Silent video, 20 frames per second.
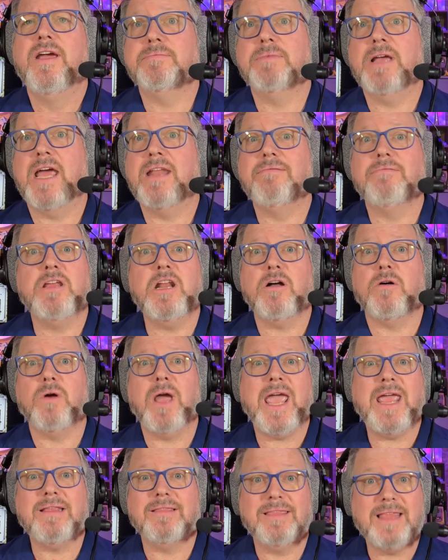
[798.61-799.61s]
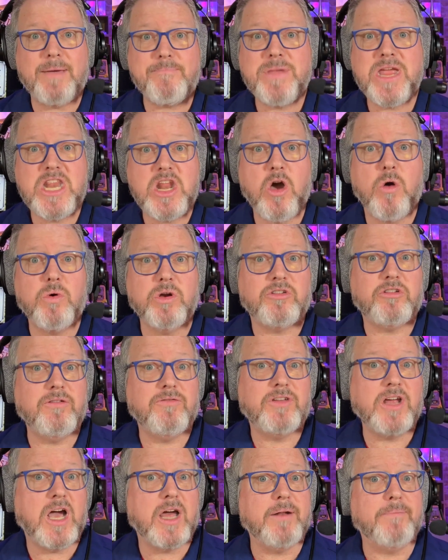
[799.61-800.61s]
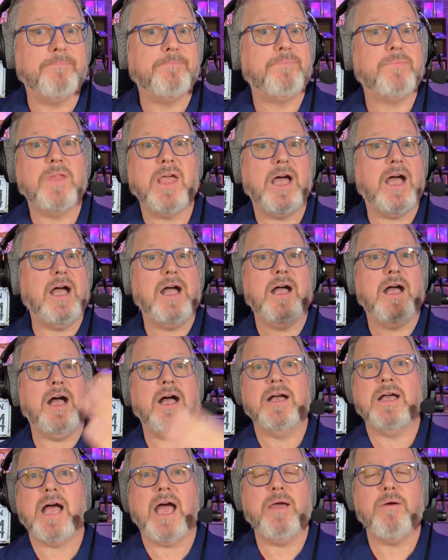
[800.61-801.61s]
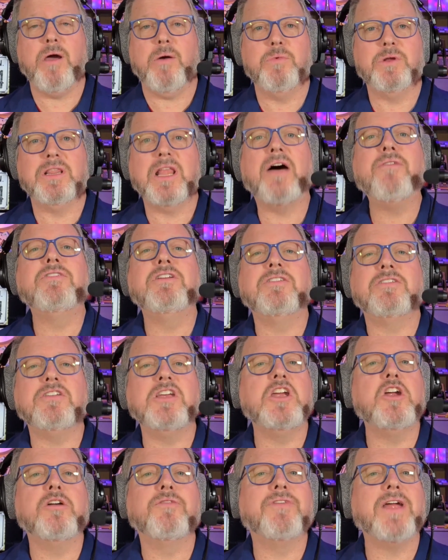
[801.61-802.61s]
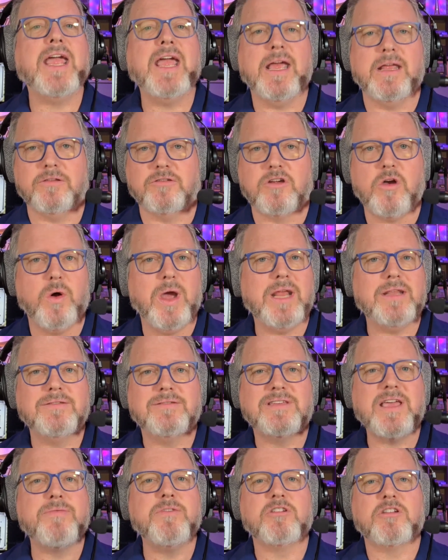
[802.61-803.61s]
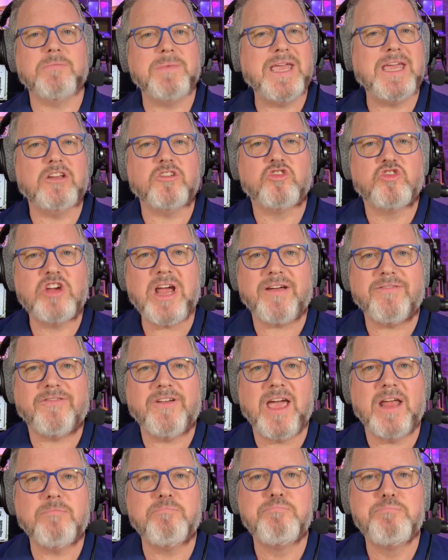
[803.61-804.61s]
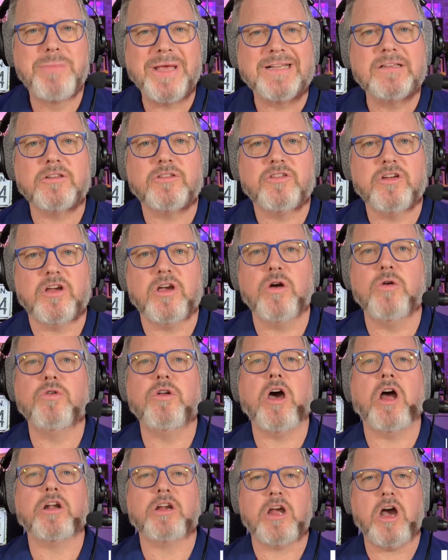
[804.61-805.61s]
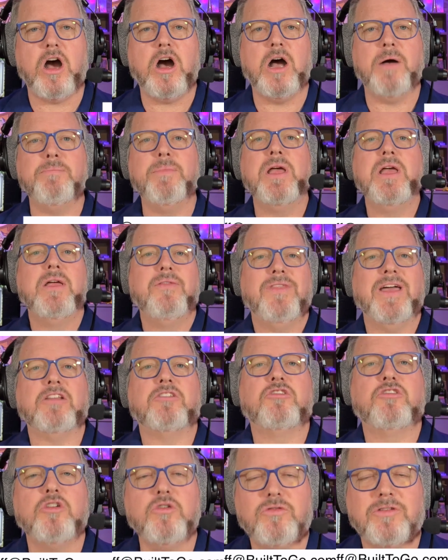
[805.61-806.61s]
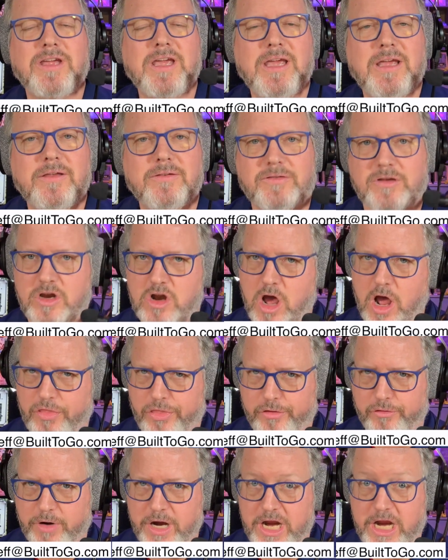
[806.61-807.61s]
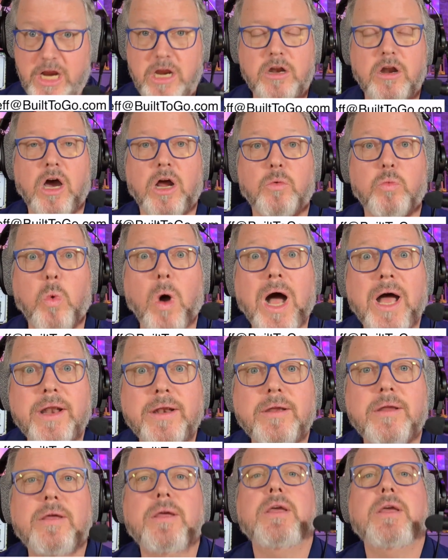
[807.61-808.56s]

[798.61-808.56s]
And, hey, let me know what you've done. I would love to see your vans. Go ahead and send them to me at jeff@builttogo.com. That's 2 T's, not 3, not 1.